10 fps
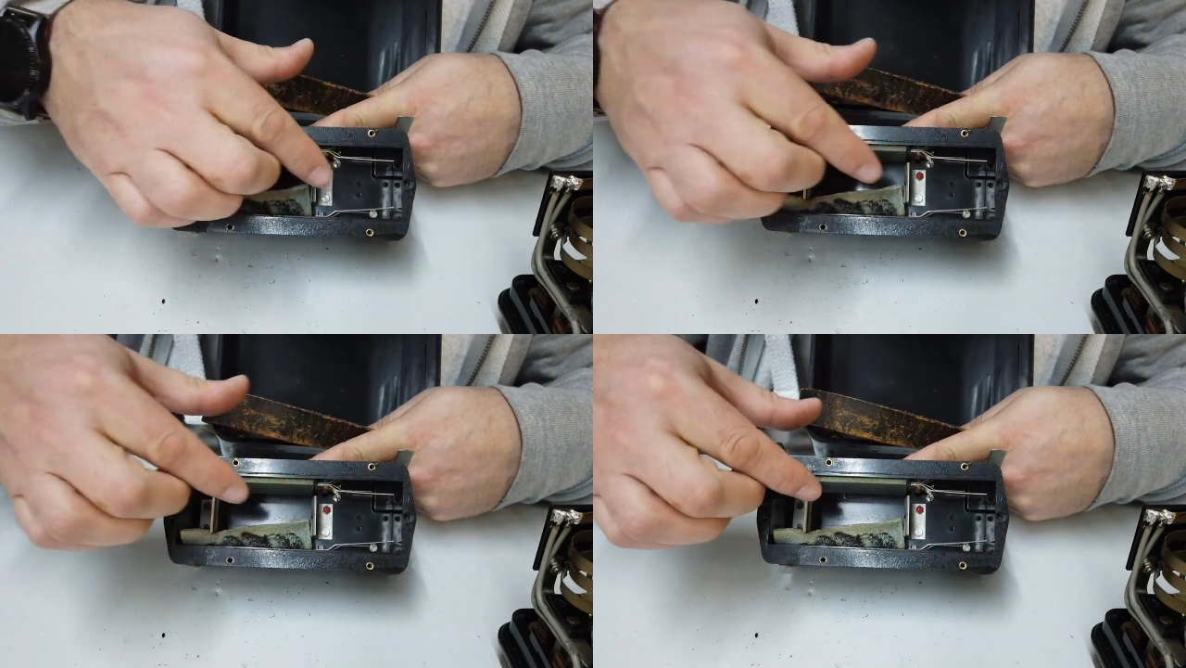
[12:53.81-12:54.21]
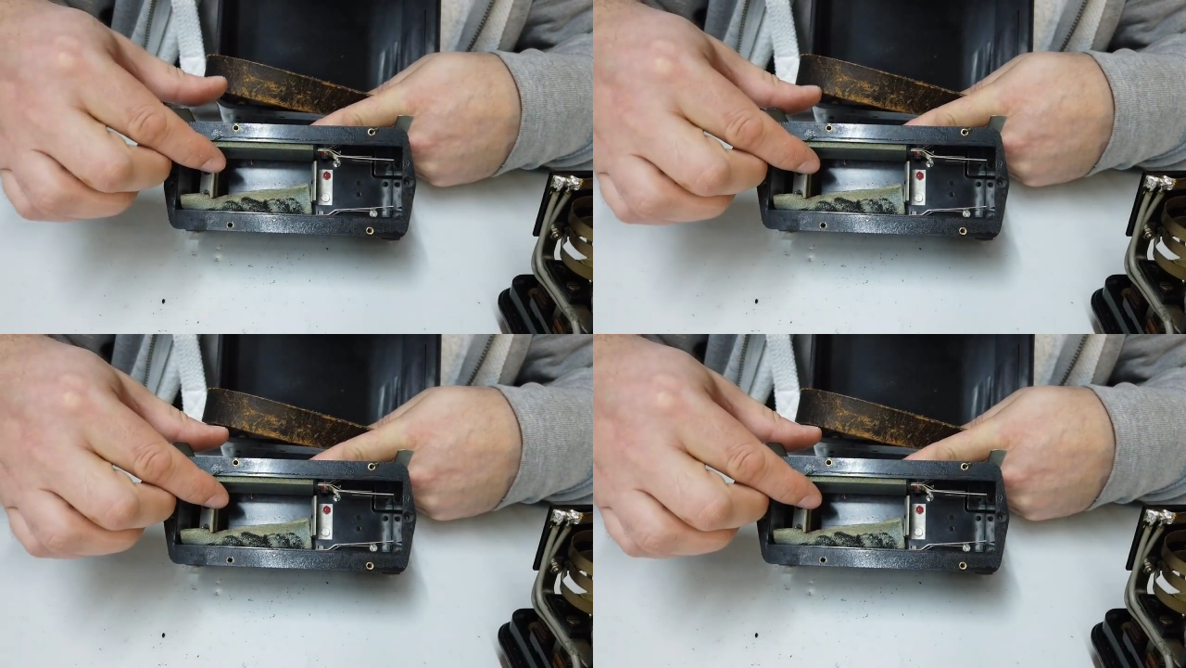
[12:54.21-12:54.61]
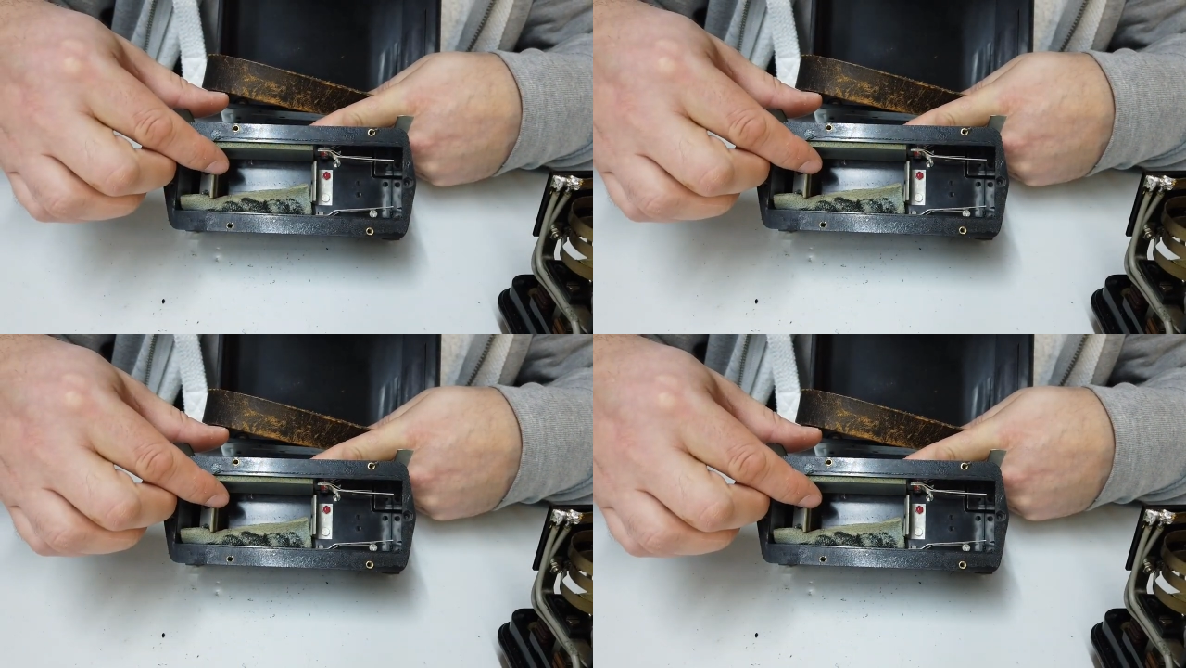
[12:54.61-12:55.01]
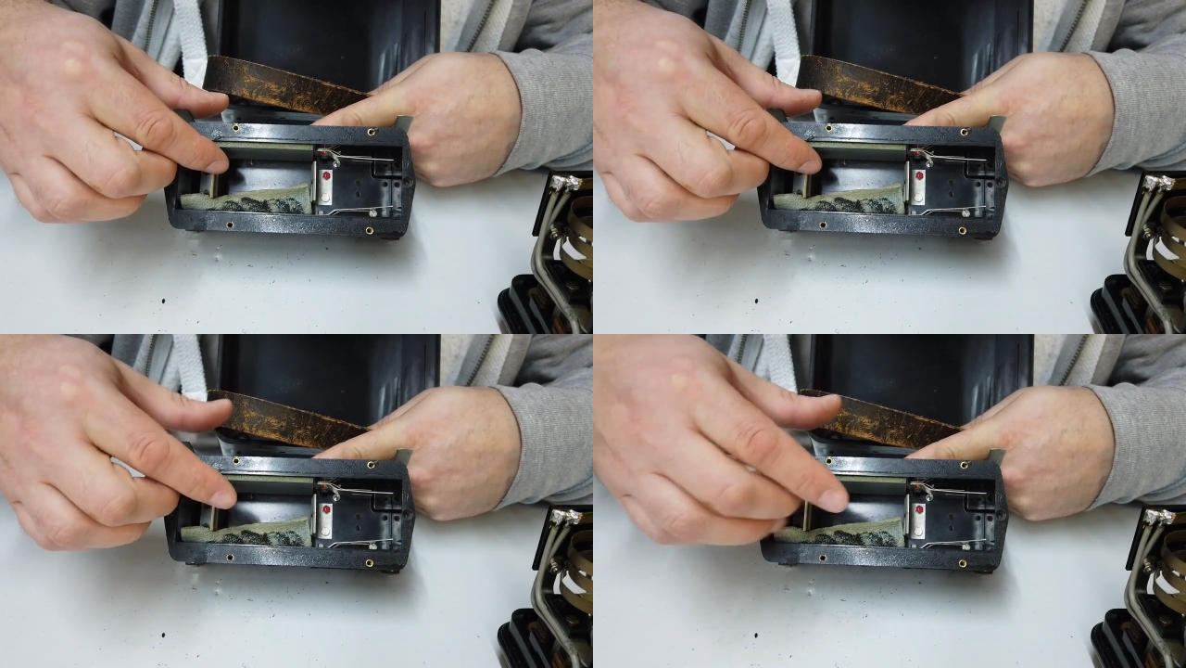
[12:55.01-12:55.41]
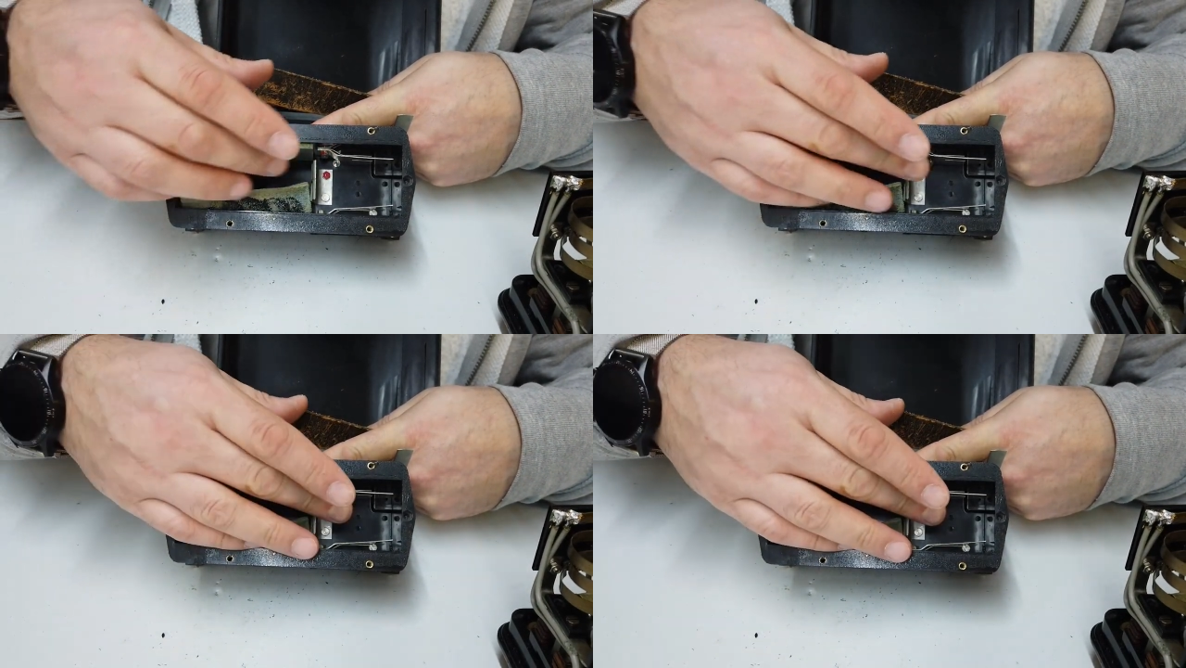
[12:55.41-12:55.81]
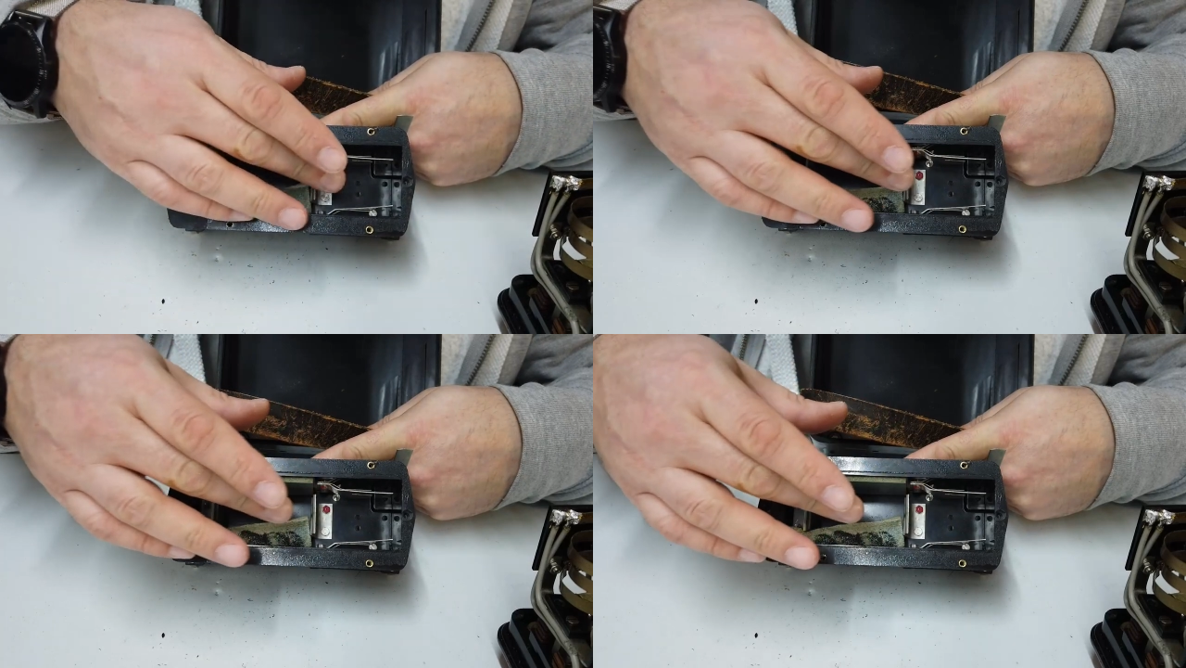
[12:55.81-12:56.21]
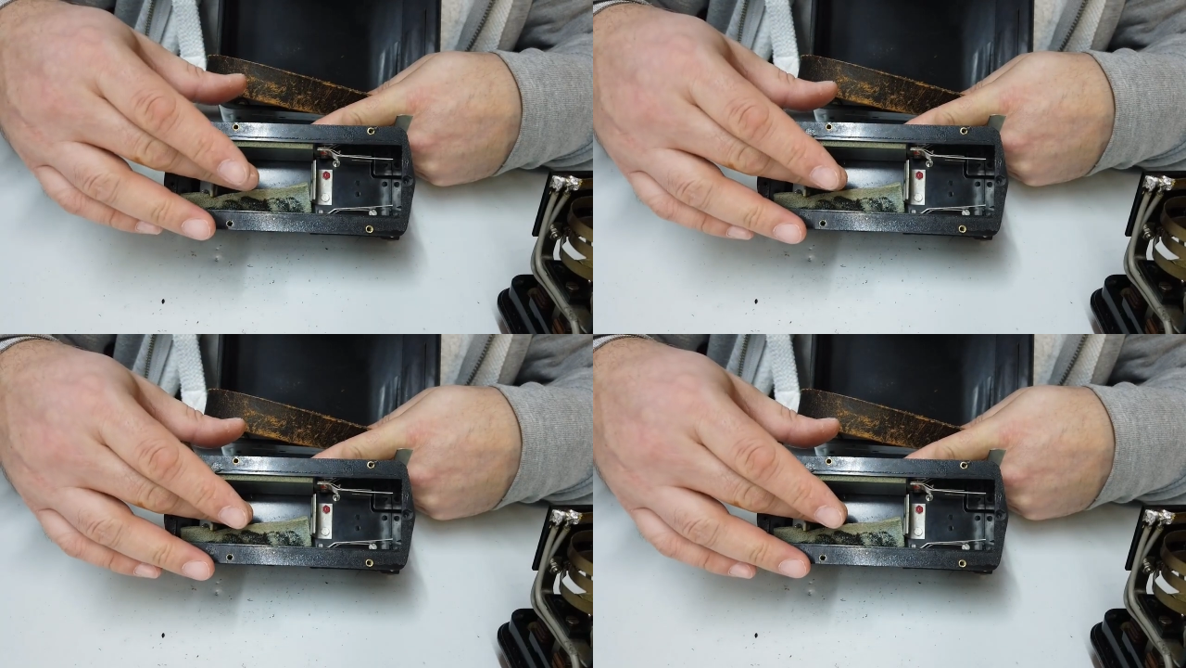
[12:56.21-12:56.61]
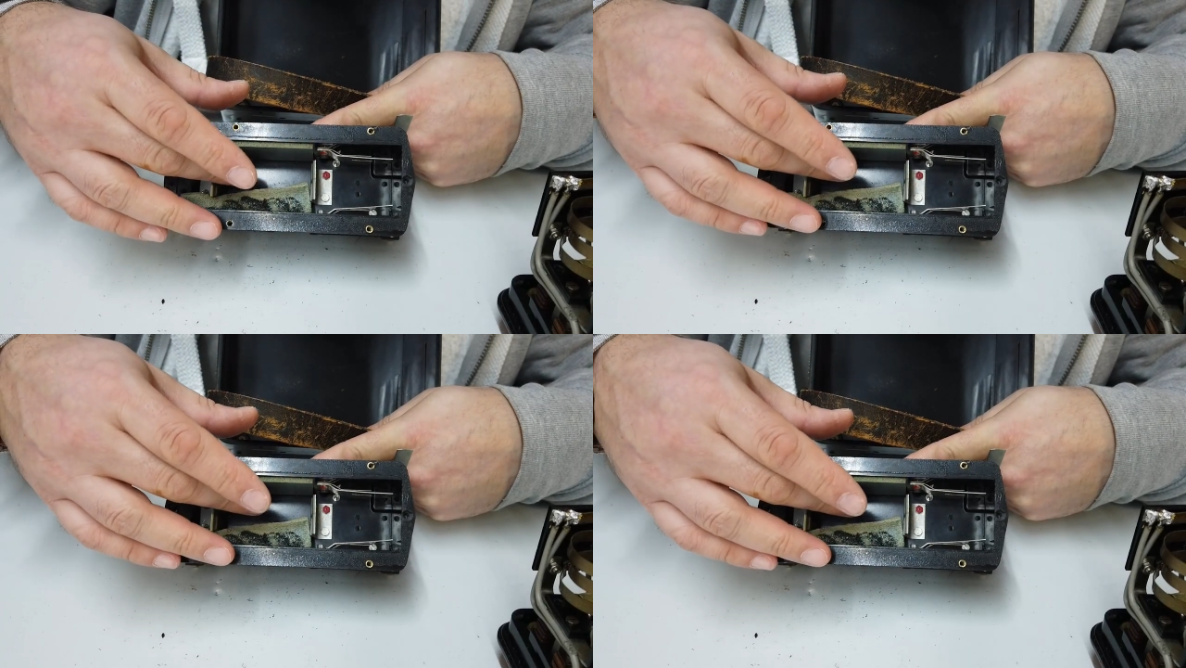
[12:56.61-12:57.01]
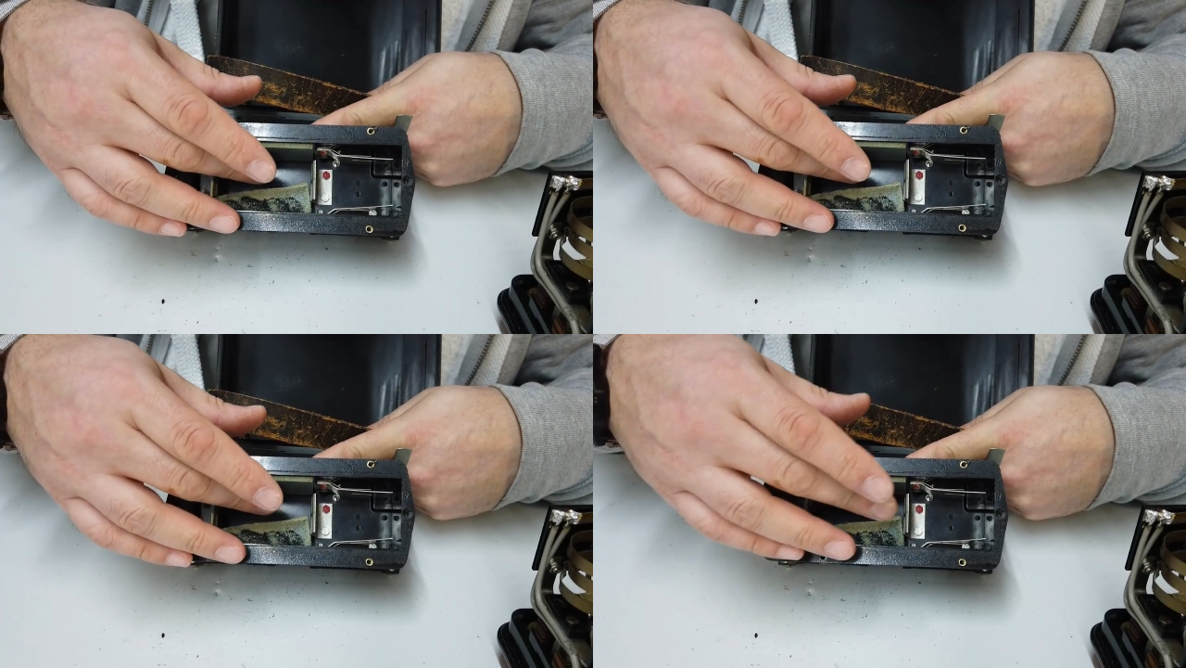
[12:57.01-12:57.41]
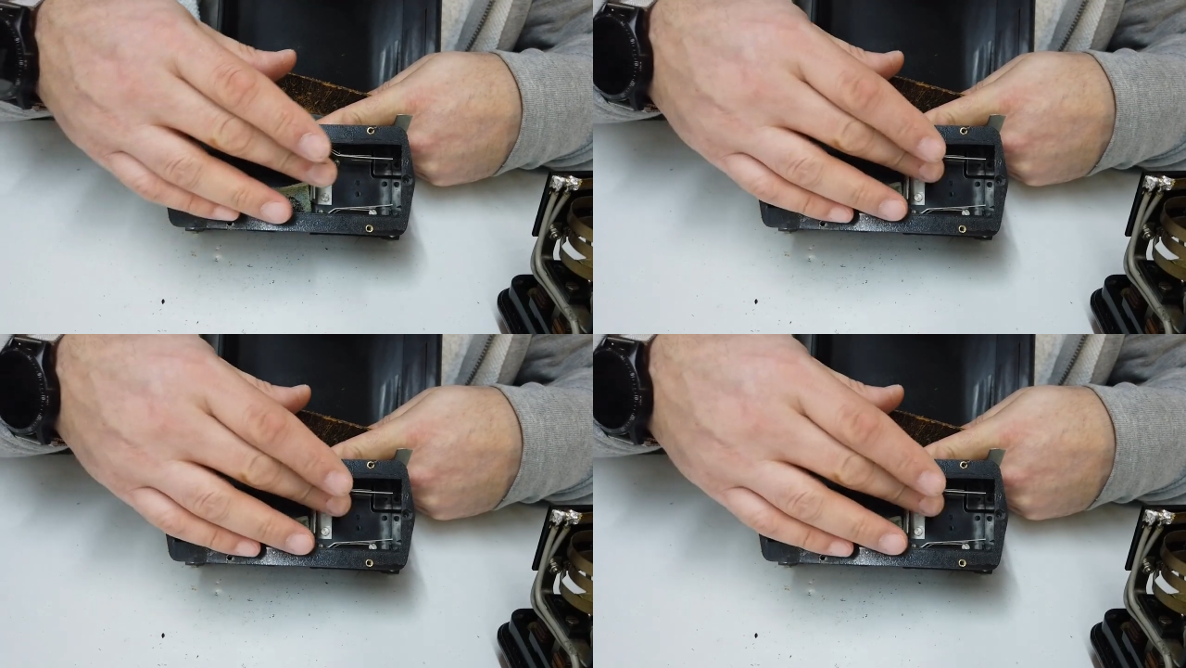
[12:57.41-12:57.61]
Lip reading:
No face is visible, so there are no lips to read.